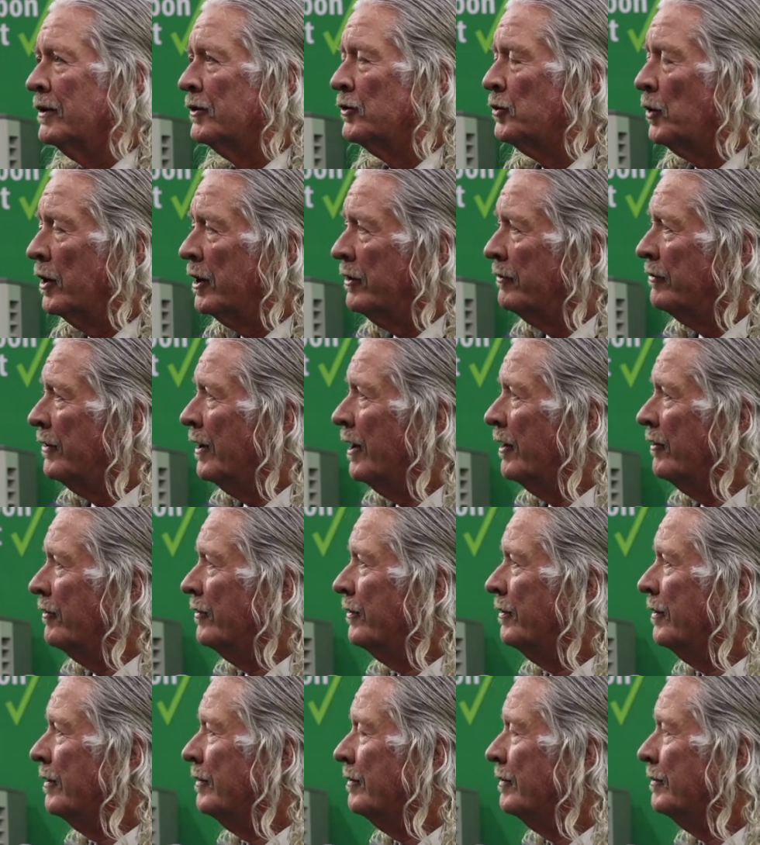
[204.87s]
$25
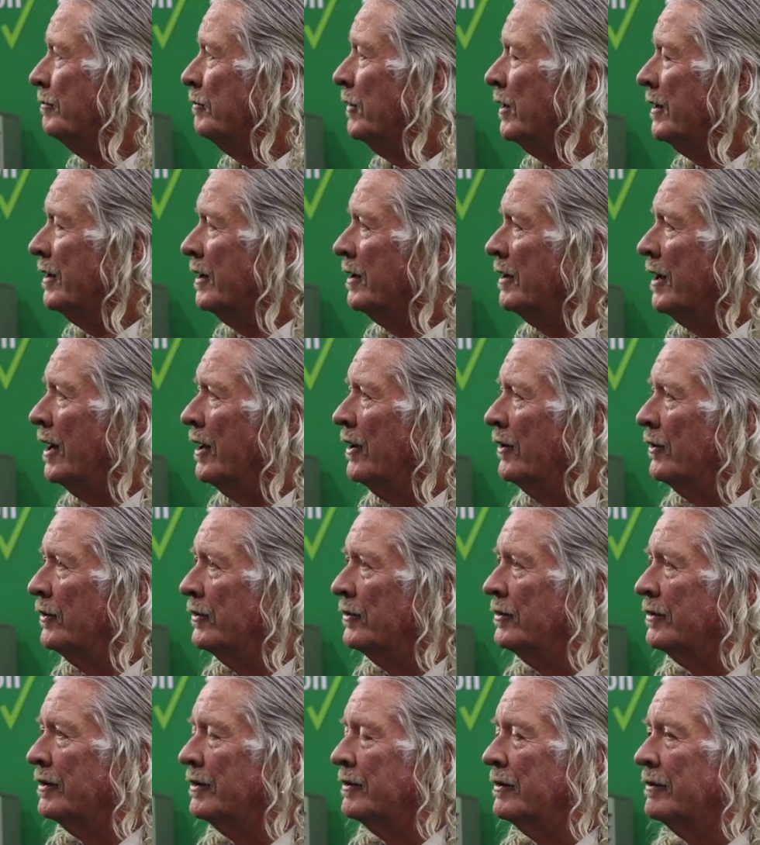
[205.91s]
million
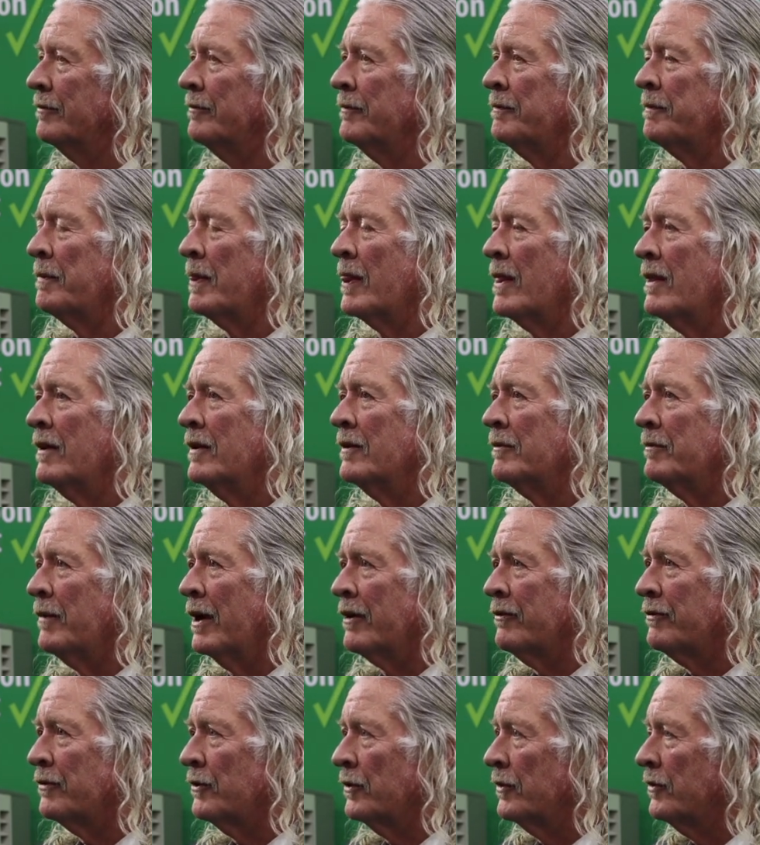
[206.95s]
in
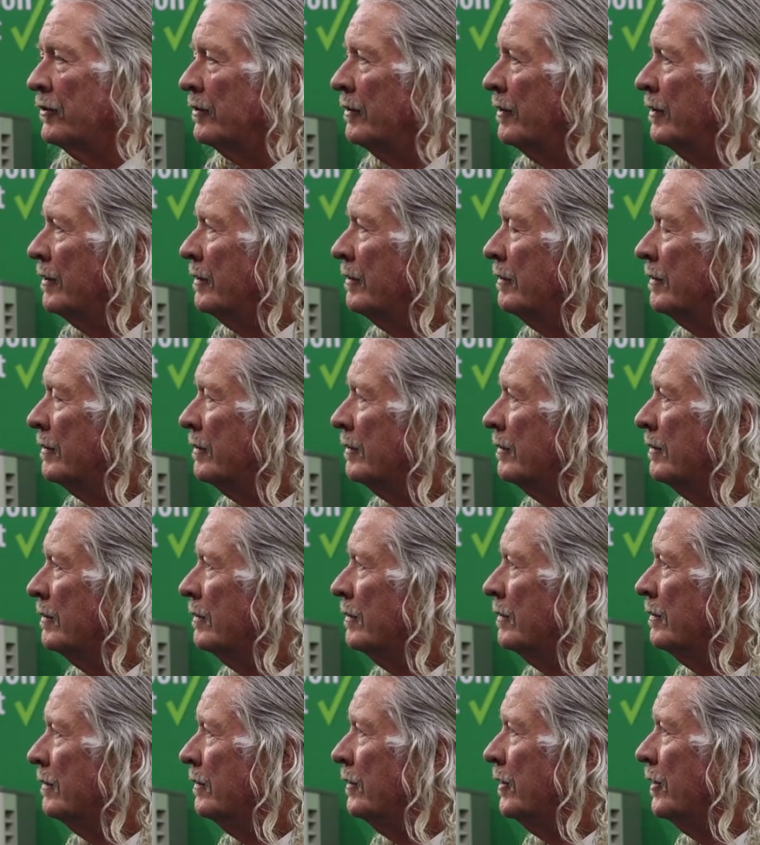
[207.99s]
my first
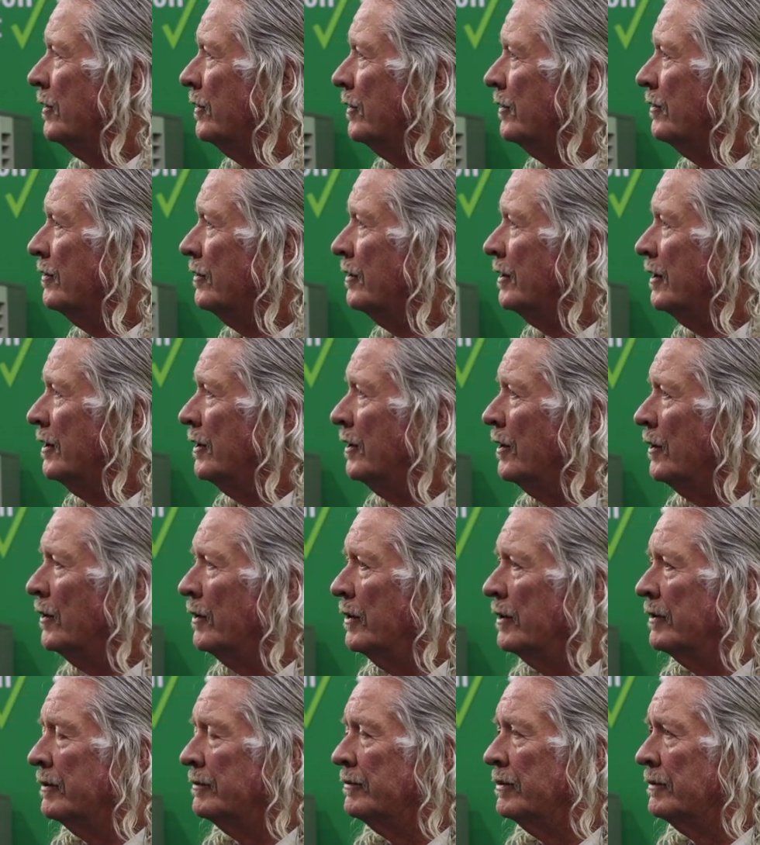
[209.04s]
year as CEO
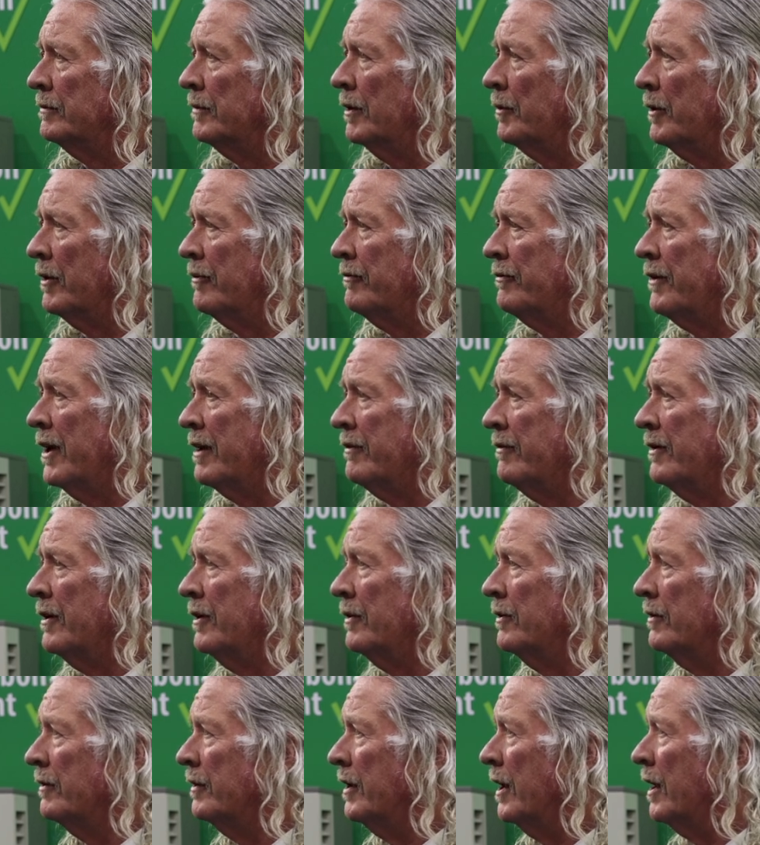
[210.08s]
to about
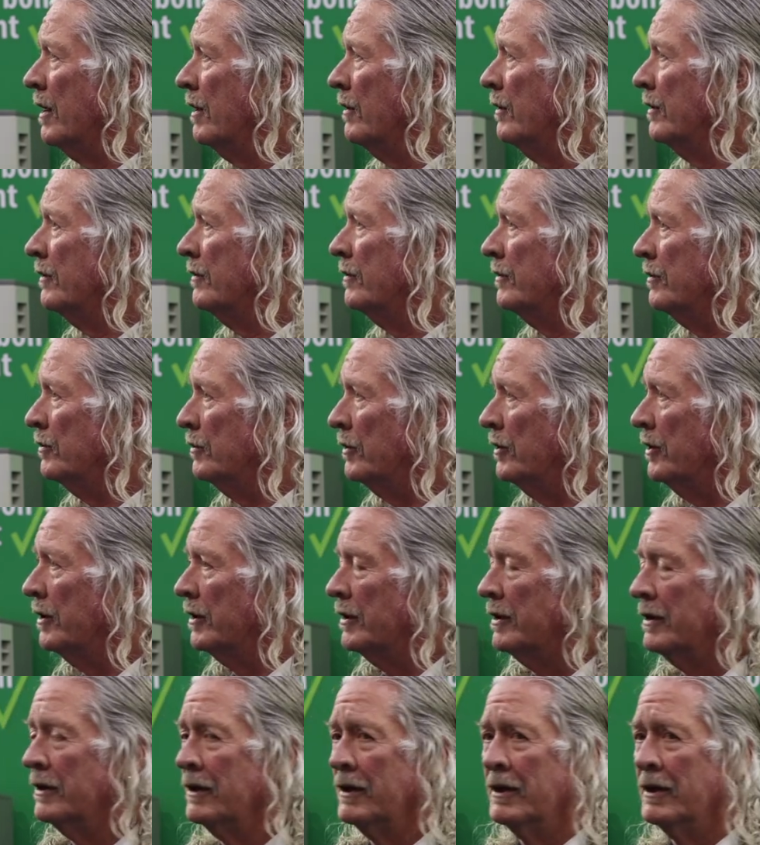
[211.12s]
500 now. It's really